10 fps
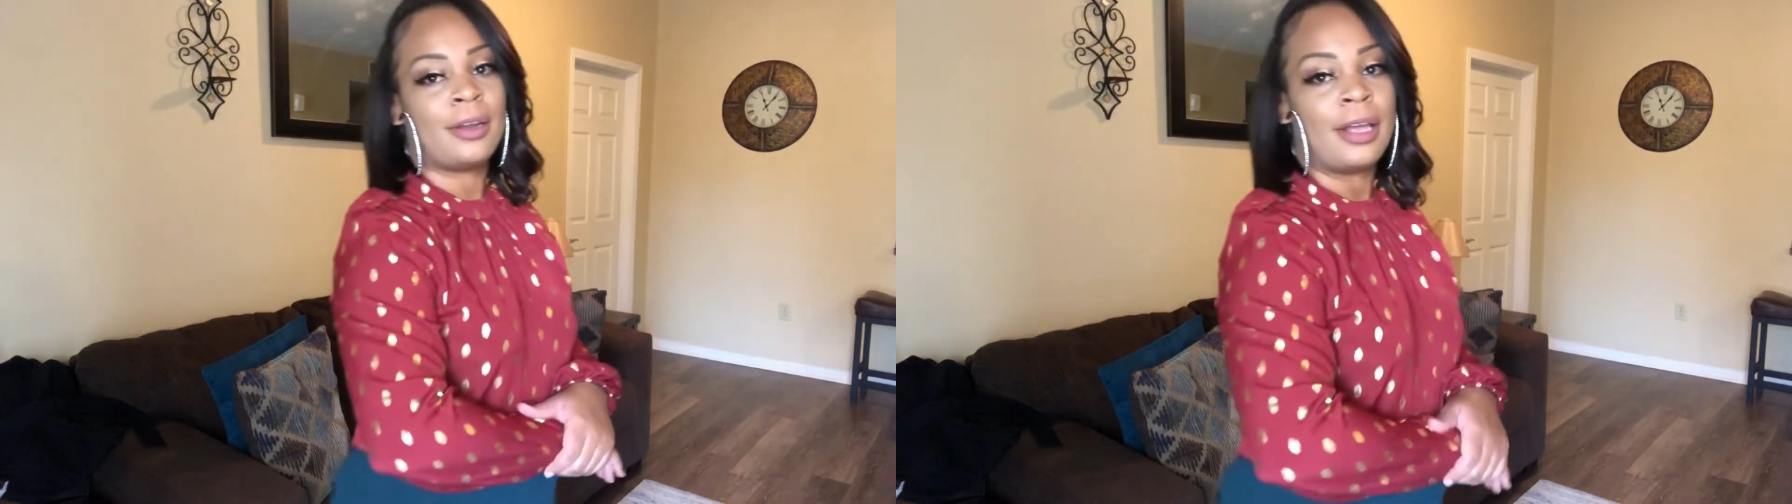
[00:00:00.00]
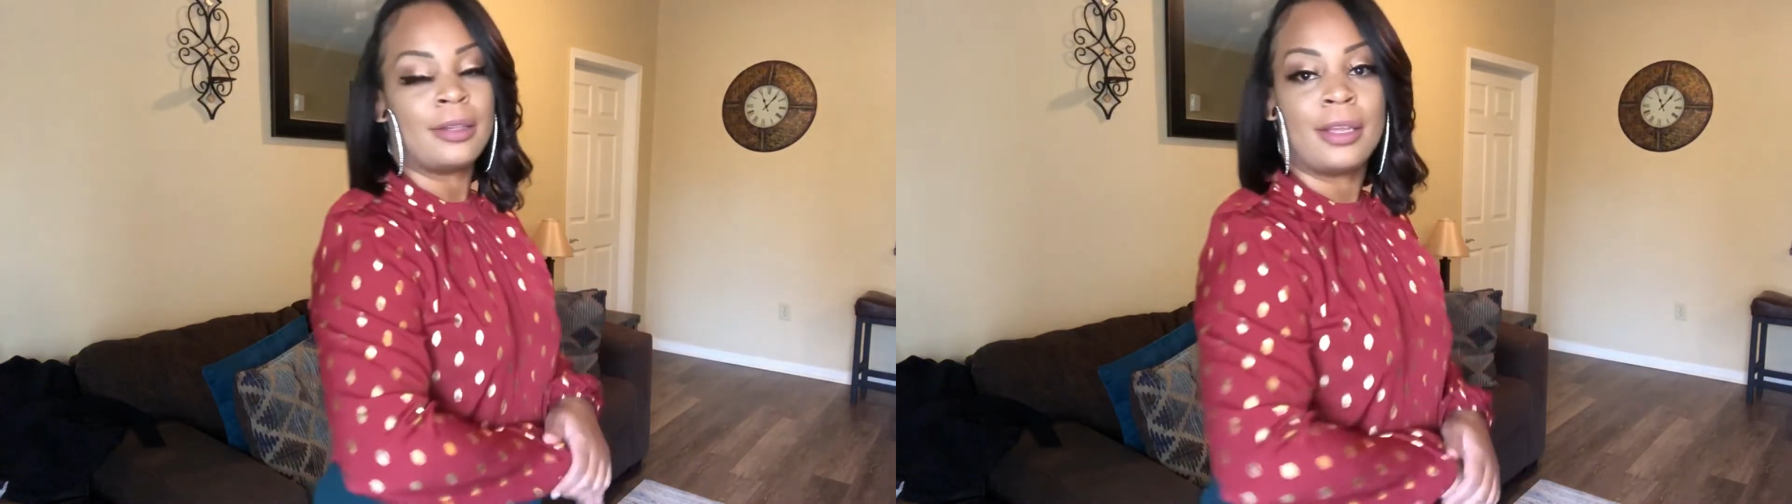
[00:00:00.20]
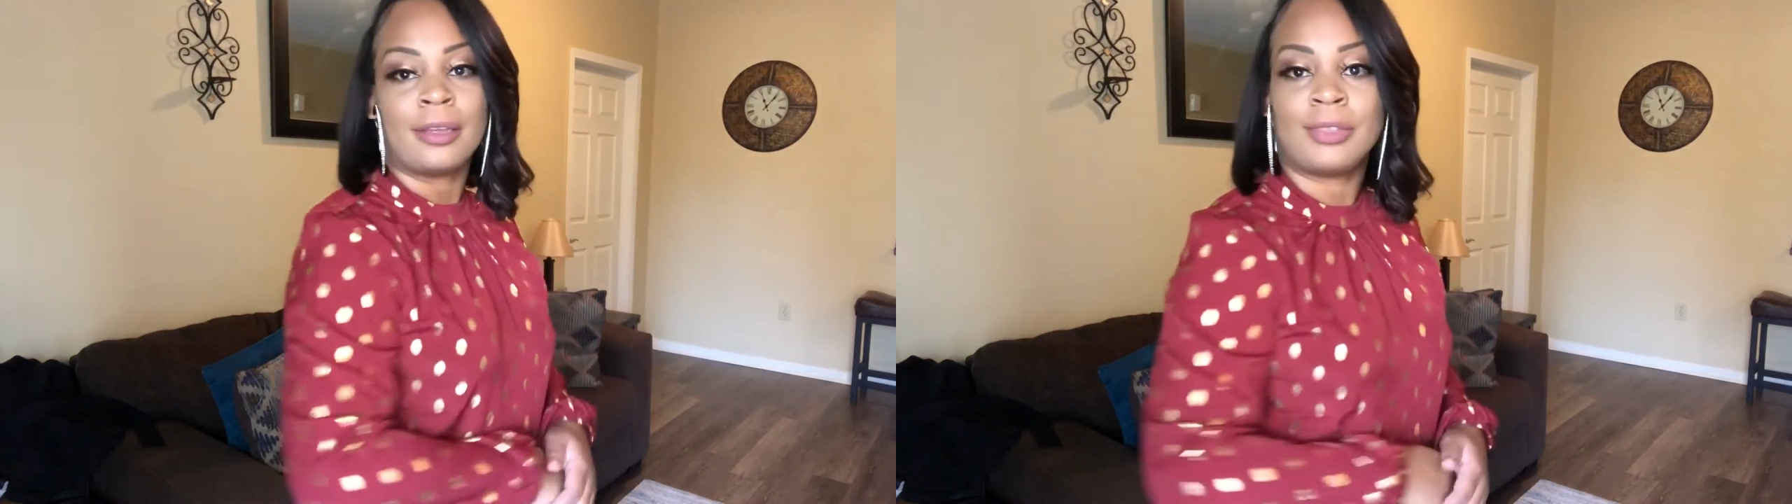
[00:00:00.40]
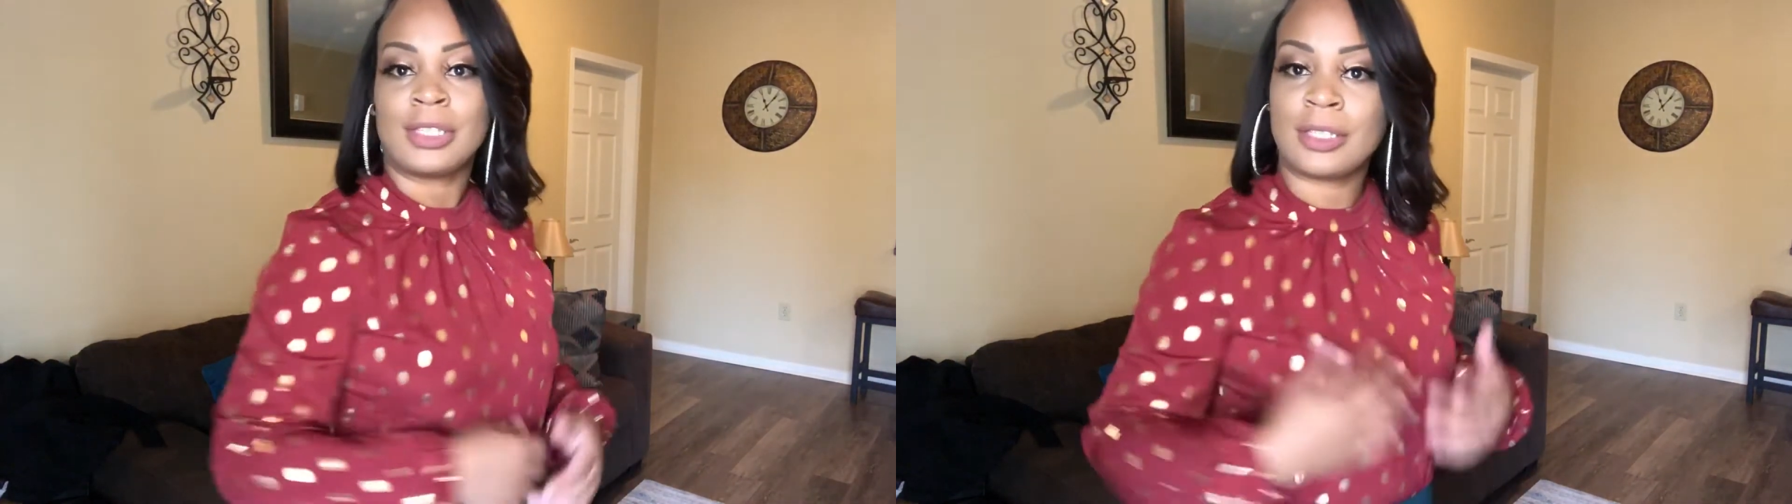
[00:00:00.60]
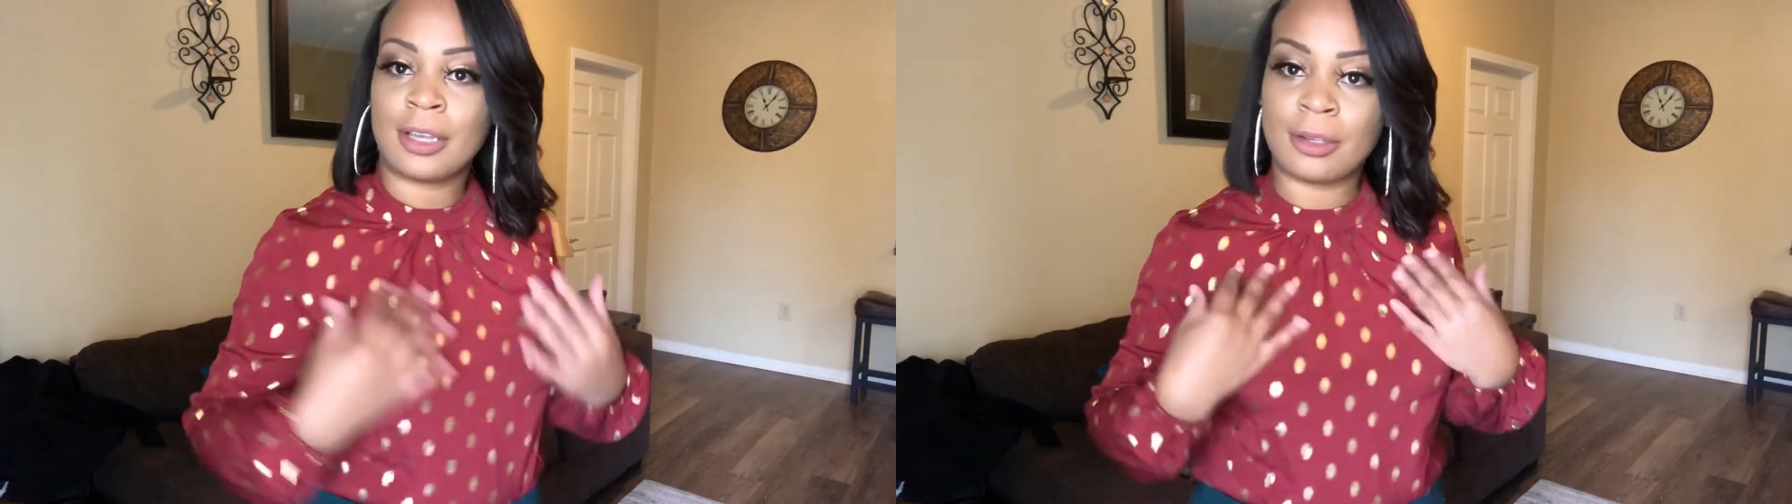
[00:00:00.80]
I love
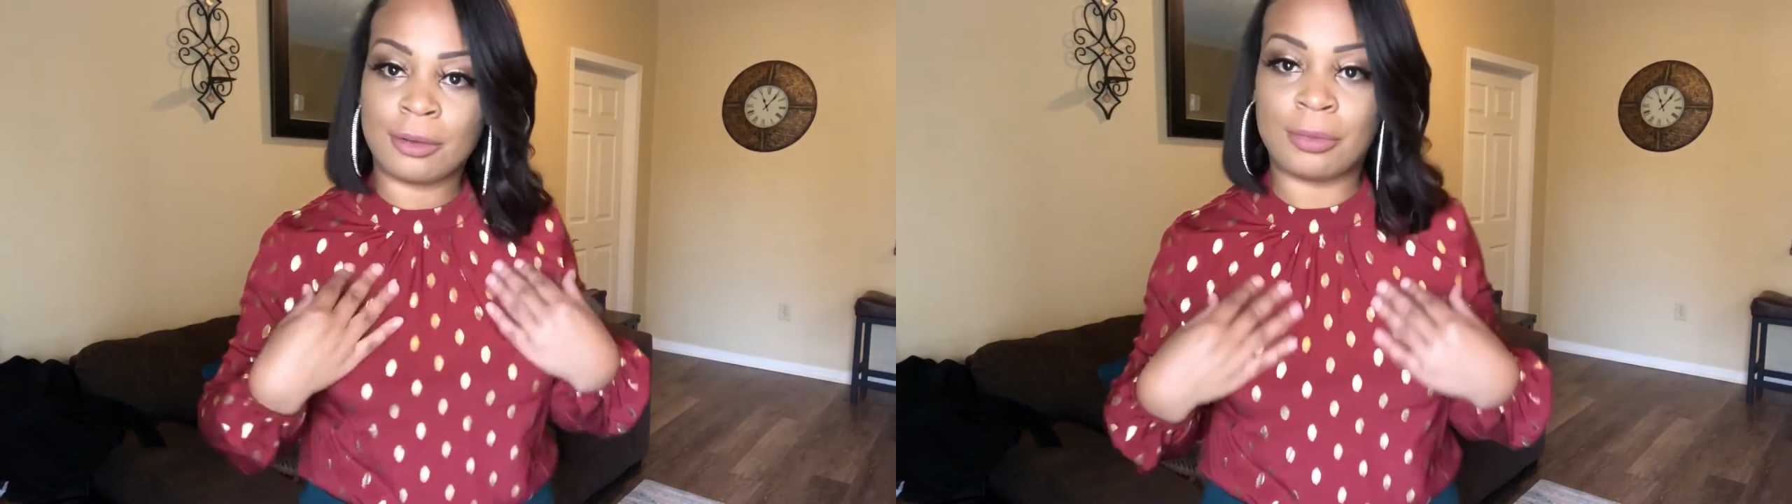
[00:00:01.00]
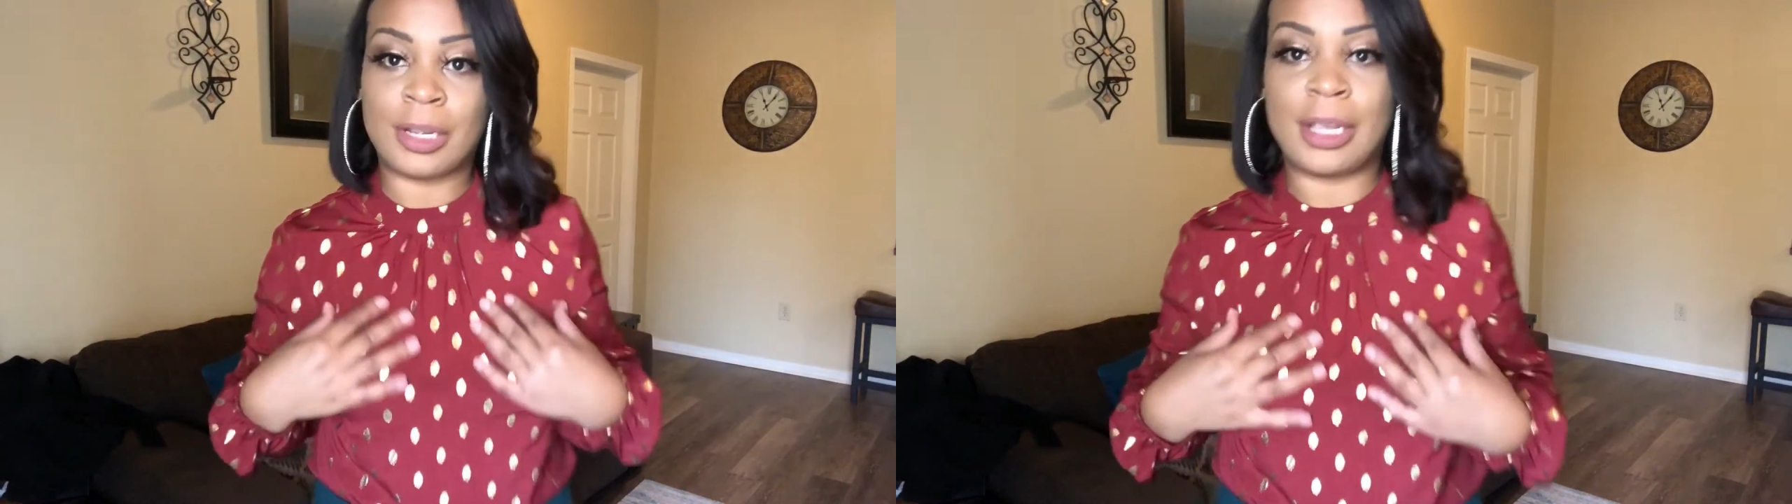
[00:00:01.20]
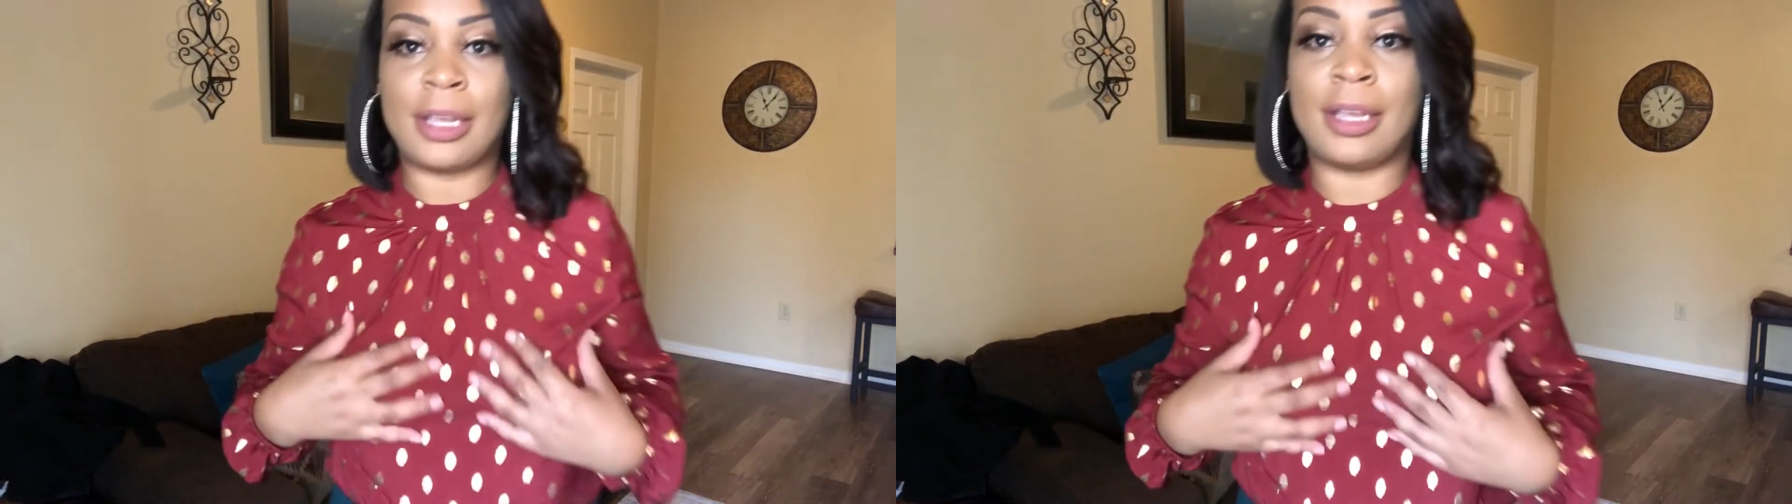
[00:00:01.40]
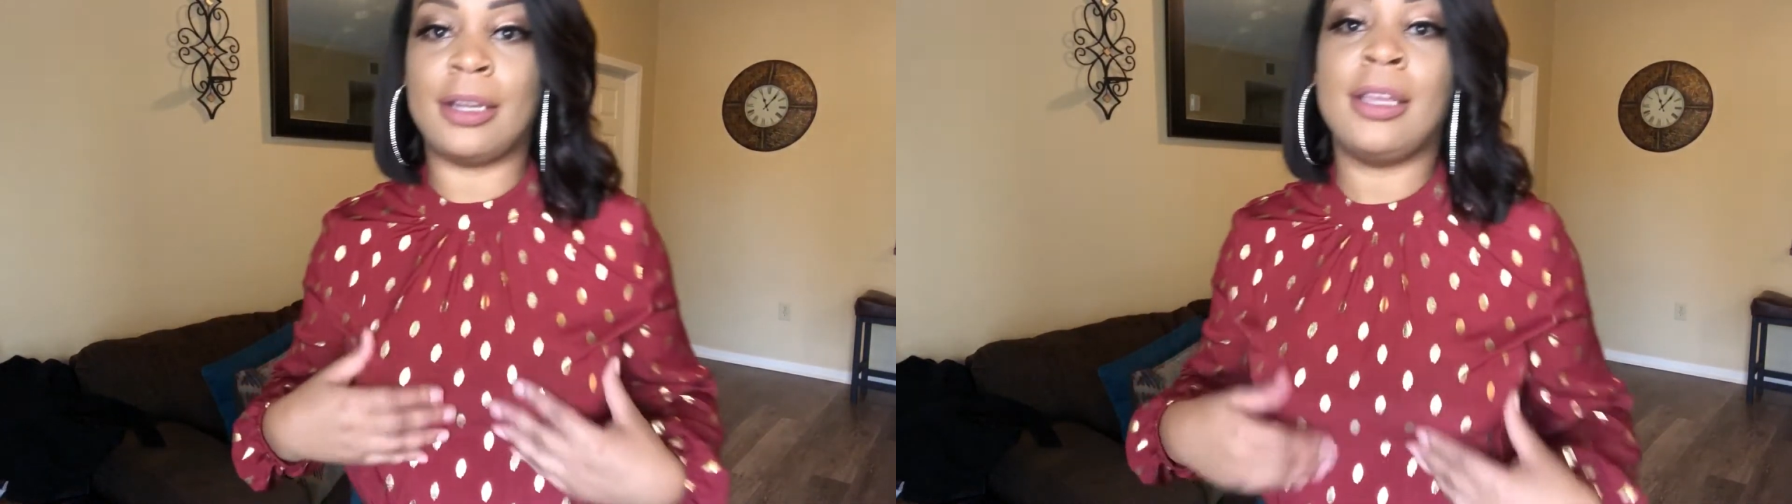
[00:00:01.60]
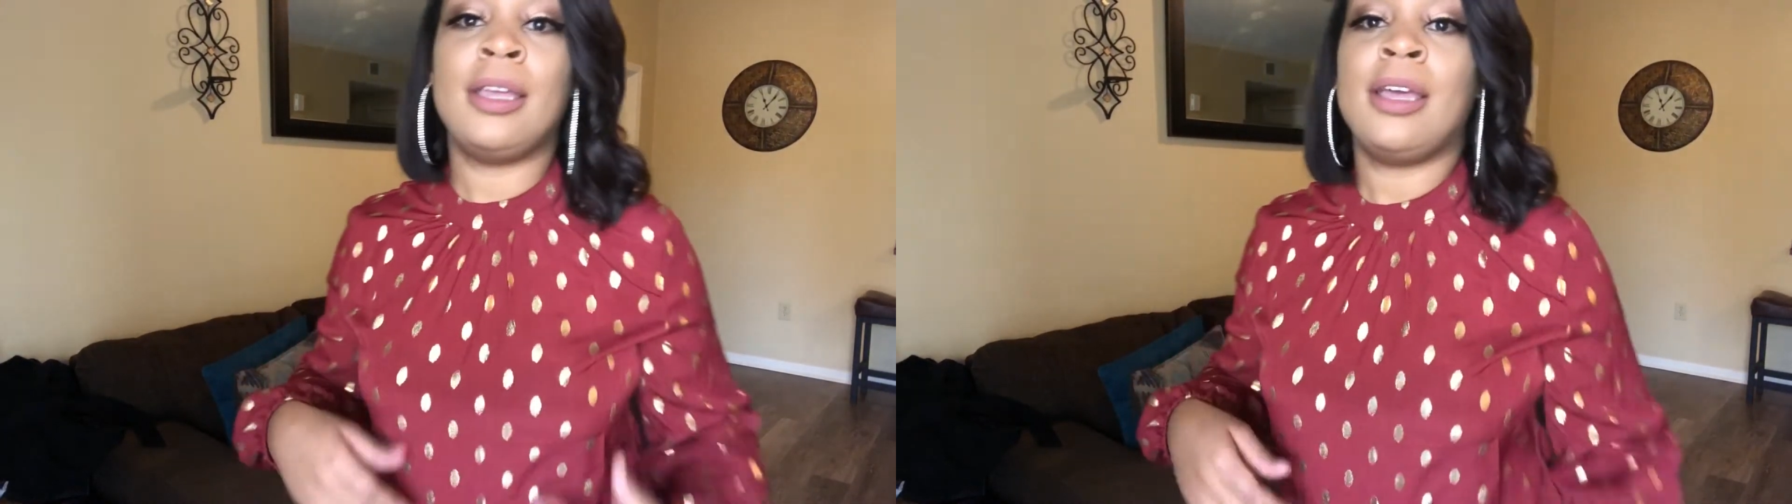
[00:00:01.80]
this color red.